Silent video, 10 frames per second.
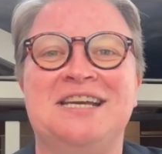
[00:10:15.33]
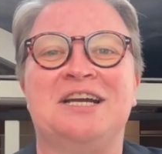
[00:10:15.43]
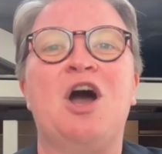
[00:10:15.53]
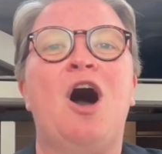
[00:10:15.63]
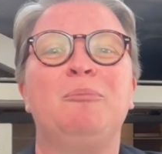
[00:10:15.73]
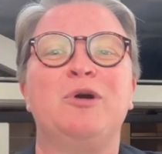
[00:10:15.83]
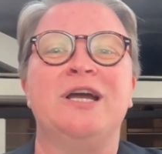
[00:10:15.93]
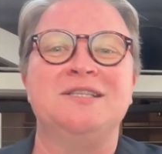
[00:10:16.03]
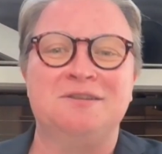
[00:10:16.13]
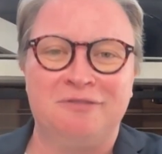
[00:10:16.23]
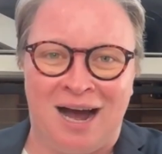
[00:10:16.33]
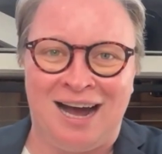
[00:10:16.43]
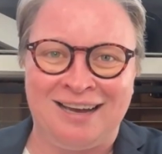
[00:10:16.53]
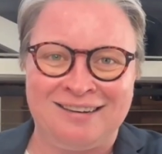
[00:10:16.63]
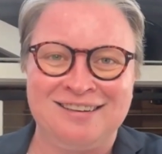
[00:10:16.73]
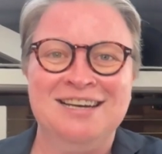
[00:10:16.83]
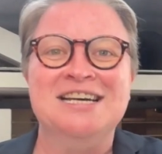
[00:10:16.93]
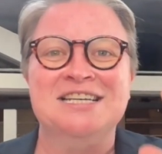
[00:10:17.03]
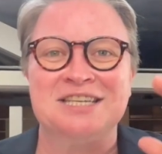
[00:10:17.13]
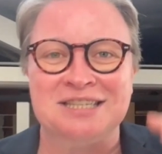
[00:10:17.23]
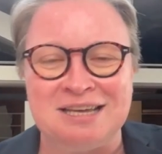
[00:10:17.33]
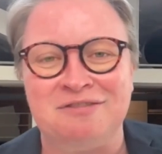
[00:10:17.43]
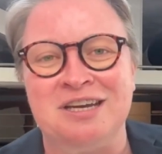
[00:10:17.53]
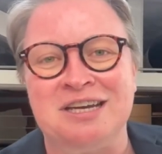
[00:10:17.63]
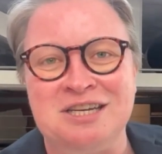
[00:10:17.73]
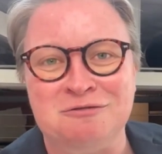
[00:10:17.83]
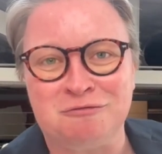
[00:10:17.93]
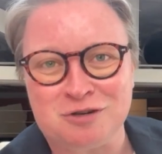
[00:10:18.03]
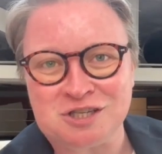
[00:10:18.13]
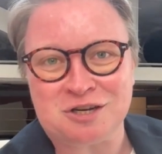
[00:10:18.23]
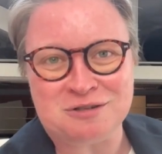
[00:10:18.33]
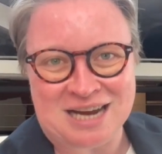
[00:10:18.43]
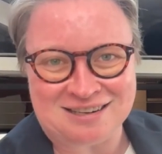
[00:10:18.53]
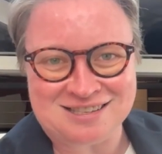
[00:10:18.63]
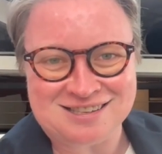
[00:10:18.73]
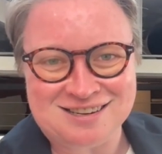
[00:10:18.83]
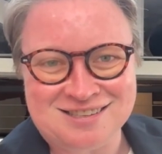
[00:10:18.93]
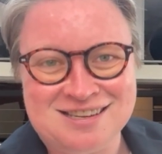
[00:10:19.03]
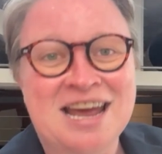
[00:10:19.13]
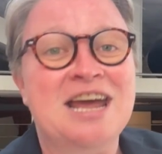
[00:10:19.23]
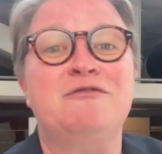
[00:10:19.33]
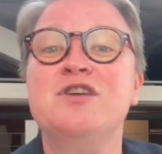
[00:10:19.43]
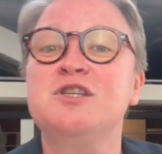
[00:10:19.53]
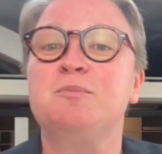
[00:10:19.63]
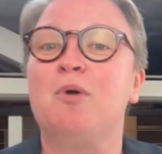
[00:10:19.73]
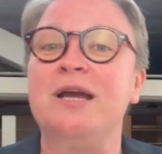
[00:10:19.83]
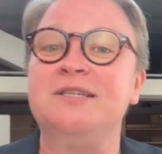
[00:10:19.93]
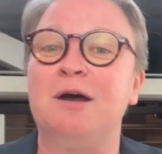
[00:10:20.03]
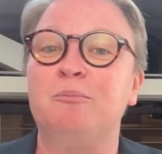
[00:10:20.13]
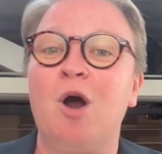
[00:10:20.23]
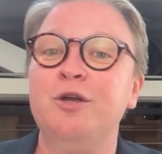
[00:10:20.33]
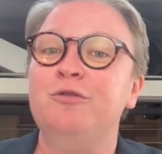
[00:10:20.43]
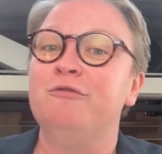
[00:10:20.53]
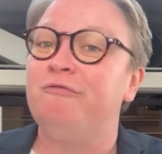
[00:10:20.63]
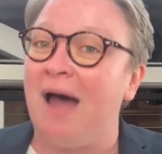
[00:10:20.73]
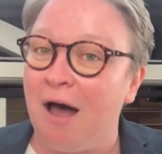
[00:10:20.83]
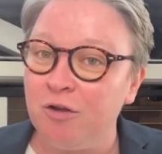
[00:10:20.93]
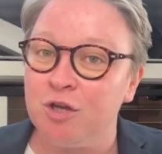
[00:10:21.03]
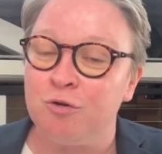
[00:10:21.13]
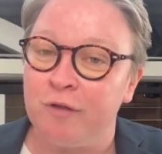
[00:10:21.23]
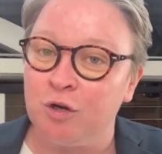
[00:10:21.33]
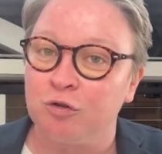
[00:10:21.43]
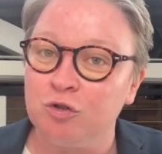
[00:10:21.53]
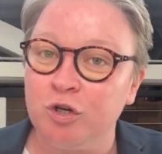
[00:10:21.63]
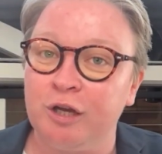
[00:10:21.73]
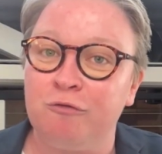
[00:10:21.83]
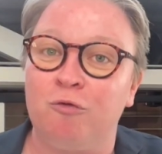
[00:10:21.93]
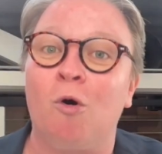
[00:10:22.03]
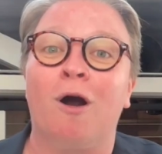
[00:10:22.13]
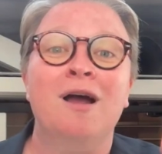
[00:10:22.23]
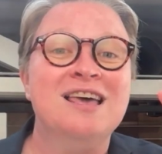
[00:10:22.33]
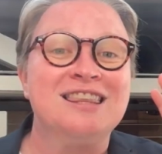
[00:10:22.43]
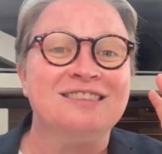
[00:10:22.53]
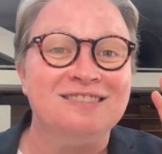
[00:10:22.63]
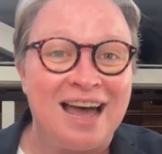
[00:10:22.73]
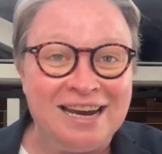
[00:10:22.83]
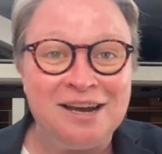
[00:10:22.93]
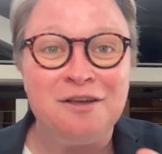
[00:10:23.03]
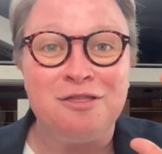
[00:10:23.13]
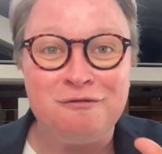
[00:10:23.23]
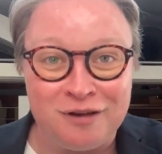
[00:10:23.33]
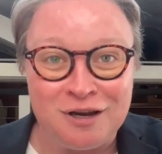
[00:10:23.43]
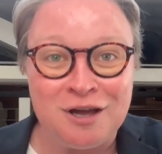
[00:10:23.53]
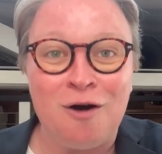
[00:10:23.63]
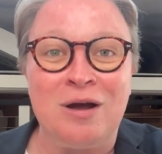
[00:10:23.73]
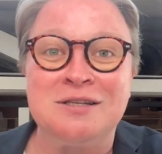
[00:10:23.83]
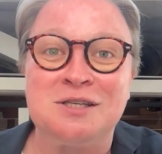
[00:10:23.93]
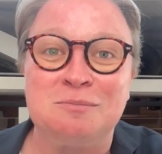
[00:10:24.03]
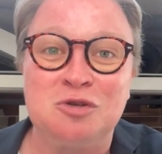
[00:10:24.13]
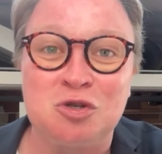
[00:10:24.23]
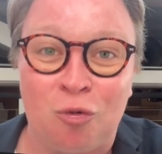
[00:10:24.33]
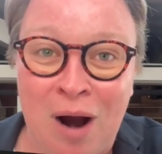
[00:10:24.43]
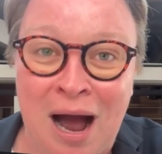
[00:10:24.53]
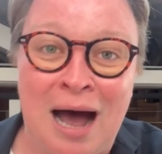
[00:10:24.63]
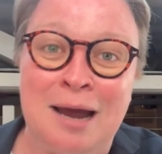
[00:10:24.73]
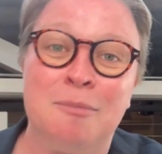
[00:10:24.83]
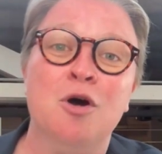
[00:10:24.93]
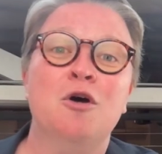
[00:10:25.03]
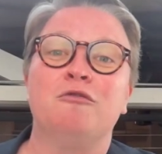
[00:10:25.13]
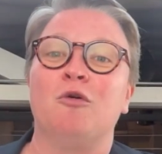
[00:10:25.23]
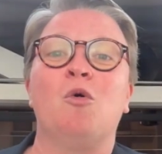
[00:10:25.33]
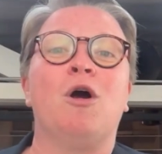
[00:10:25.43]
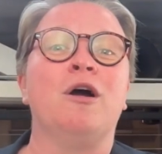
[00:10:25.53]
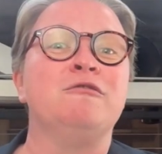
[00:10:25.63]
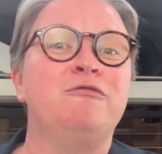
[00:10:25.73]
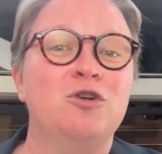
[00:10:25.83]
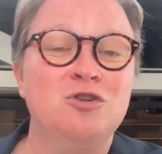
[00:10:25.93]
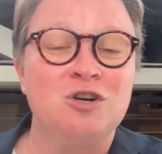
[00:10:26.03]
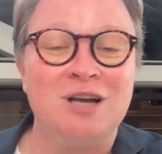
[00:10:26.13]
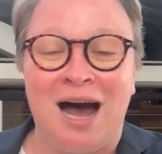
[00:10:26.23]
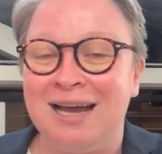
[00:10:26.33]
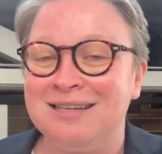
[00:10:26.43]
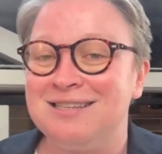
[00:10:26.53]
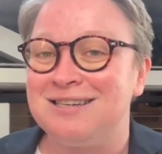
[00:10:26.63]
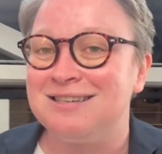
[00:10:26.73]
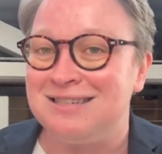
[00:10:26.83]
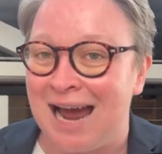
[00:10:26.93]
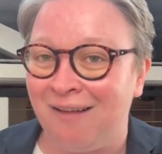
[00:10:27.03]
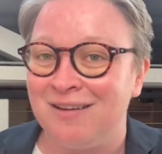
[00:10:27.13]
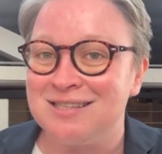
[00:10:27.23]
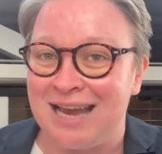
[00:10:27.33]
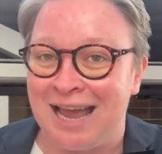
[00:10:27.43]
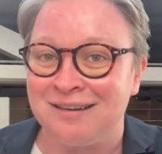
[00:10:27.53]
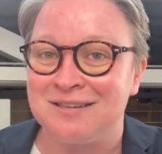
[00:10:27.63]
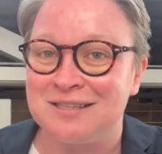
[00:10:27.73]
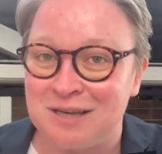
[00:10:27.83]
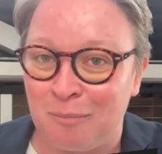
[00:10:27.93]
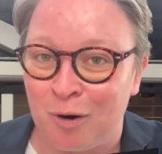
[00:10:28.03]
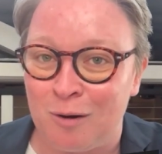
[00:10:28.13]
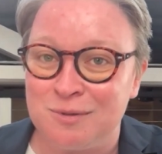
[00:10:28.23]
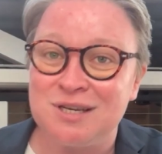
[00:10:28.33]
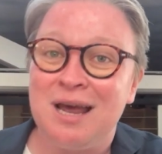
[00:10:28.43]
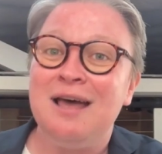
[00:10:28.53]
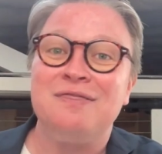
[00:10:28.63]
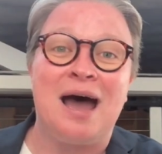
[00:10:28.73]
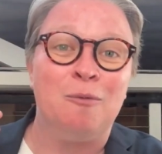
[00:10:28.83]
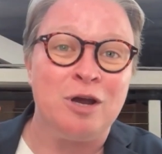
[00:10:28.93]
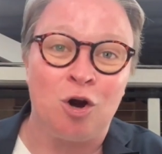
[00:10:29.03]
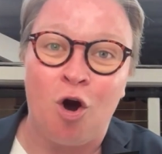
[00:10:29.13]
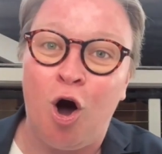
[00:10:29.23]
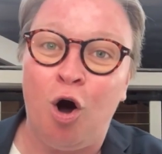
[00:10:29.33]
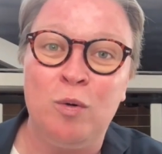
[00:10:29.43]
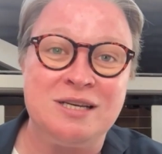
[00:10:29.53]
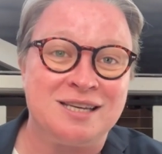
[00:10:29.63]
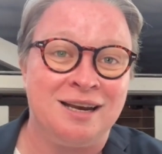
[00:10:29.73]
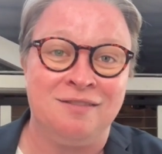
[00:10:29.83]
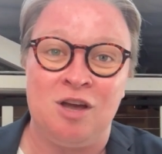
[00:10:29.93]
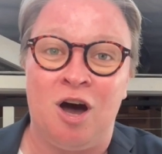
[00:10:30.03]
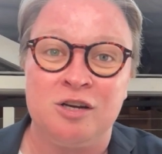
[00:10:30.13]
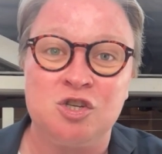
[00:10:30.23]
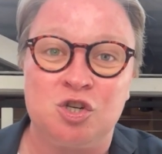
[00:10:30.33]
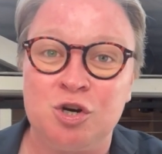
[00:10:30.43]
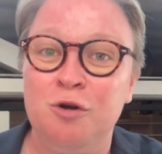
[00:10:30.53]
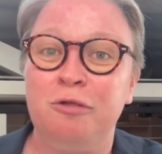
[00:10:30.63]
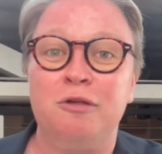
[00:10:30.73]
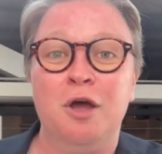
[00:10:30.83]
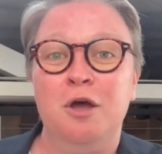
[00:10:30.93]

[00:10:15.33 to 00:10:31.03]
yet comprehensive guide to living in Frisco, Texas. If this breakdown brought you the value that you're looking for, like the video and subscribe for more unfiltered guides to Dallas and its suburbs. That way you're always getting the honest truth